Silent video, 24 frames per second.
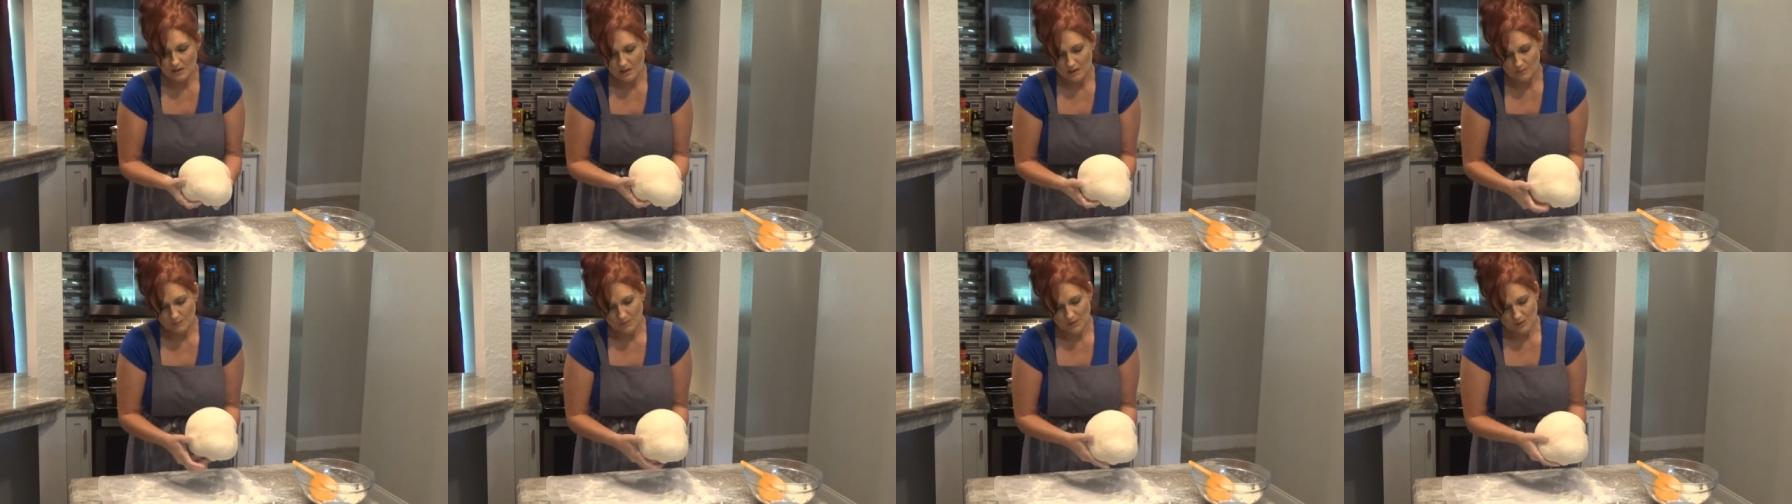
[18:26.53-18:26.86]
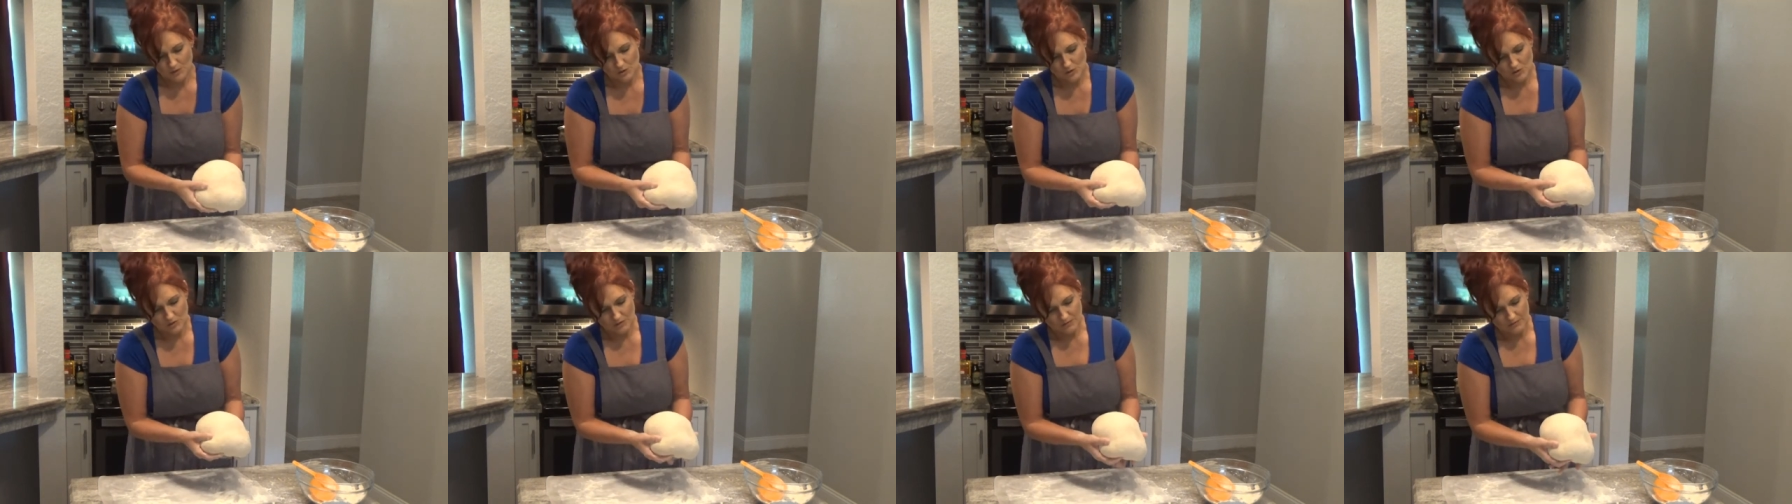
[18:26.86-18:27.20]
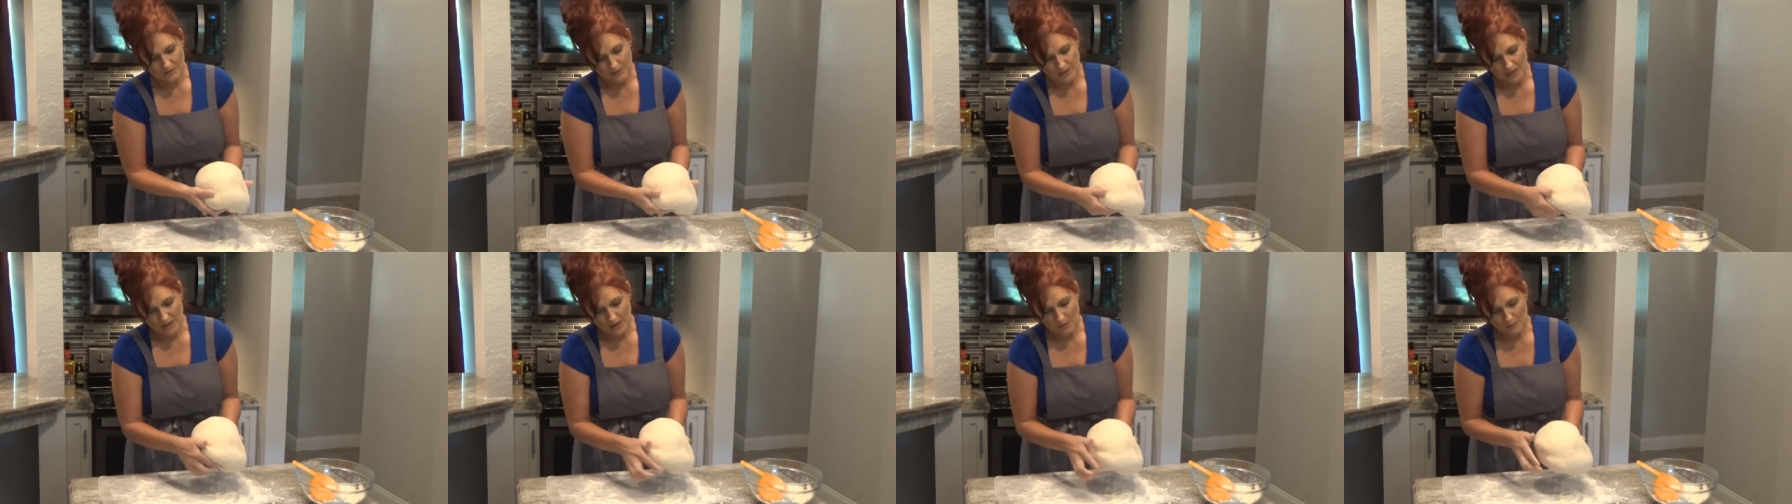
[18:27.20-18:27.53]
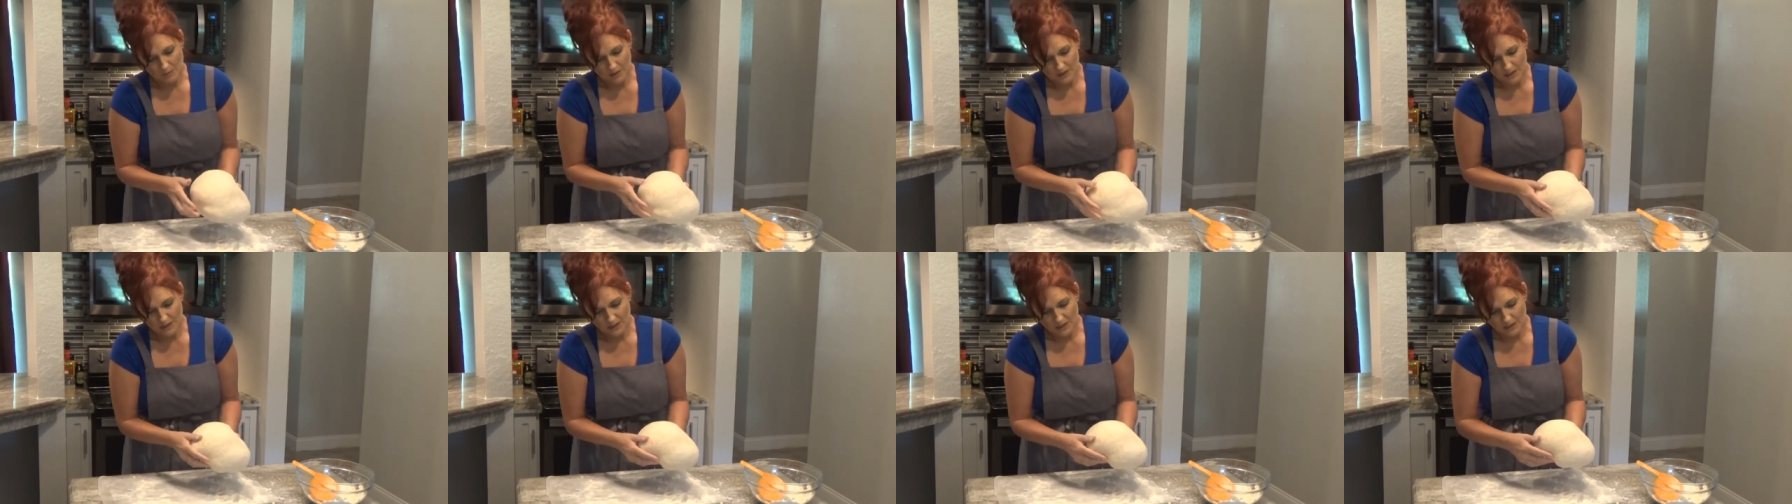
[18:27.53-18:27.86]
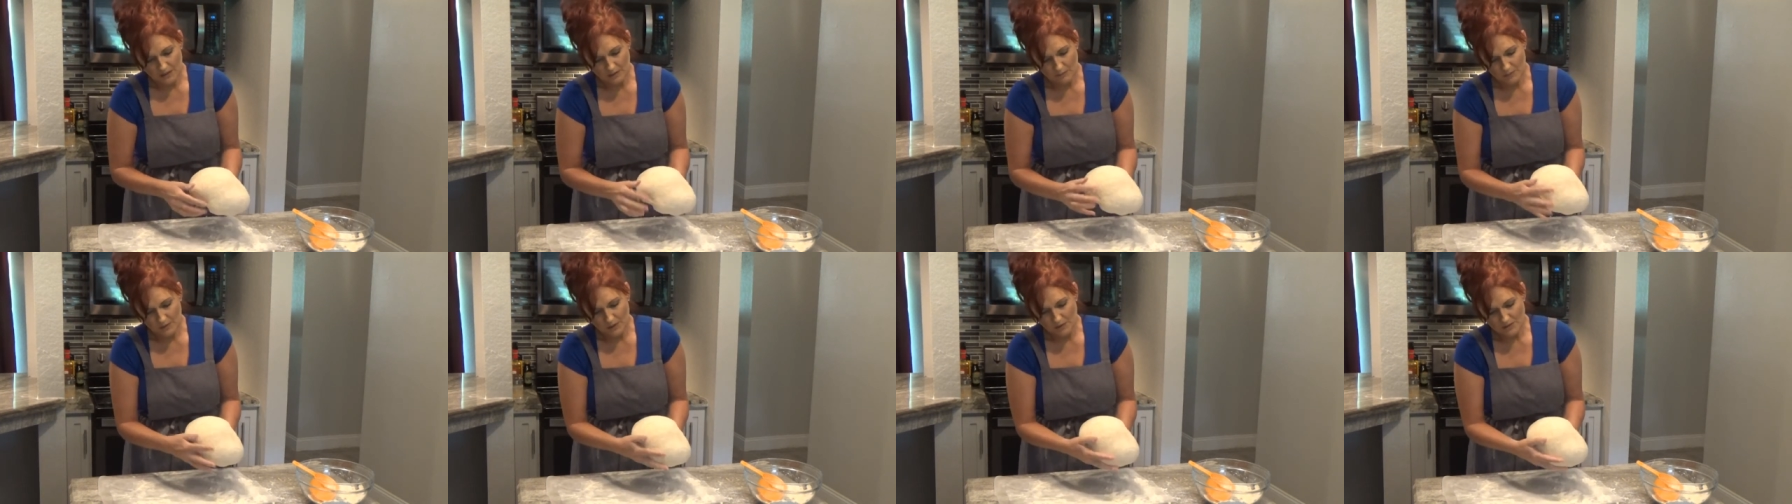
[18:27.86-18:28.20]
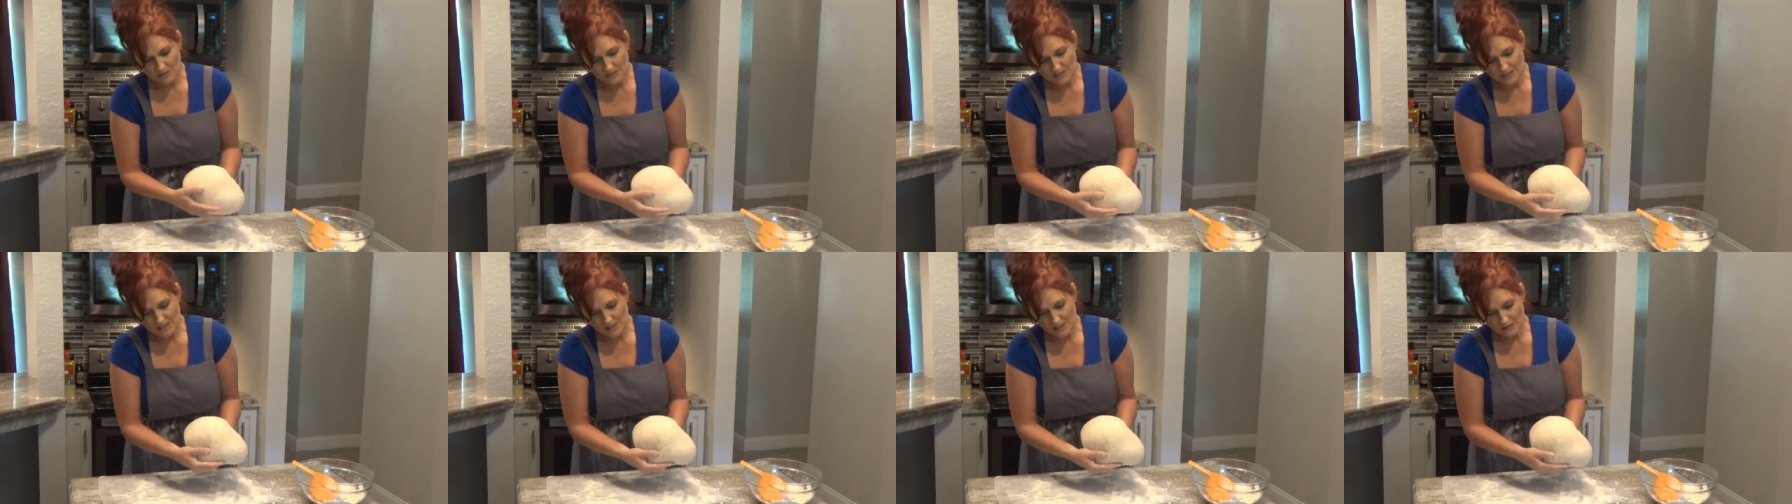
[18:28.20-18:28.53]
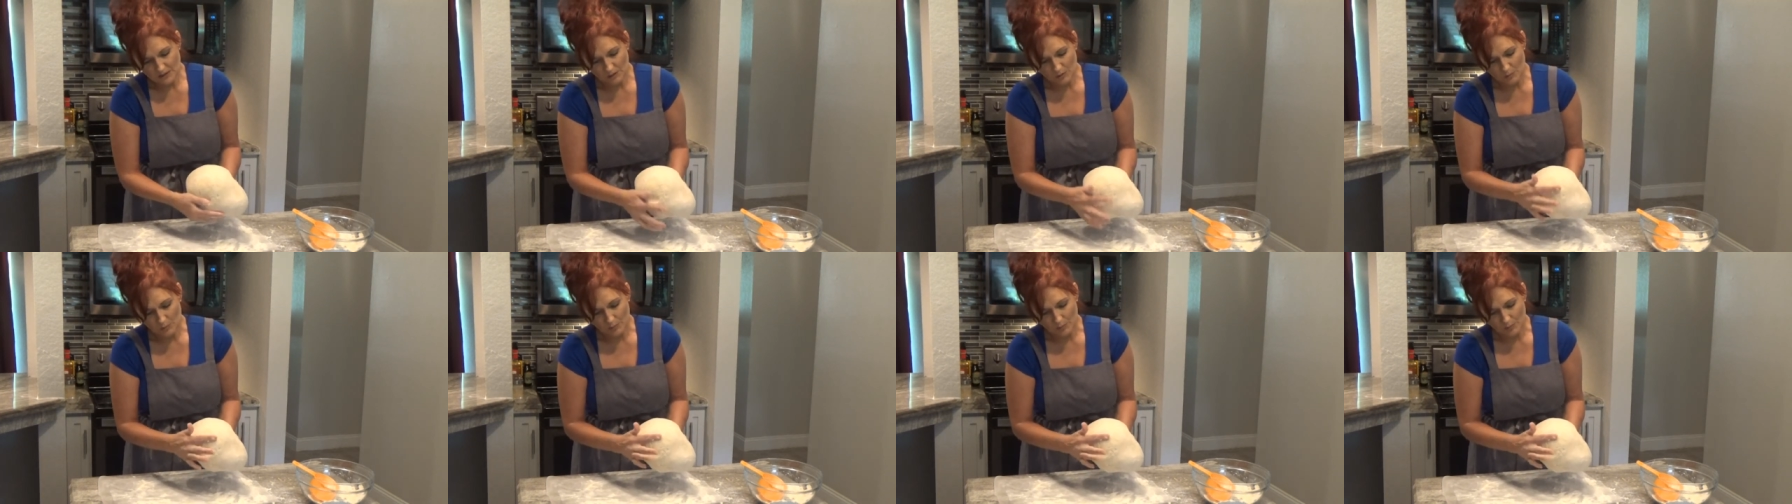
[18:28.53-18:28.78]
I'm not sure if the camera can get it, but you can see the little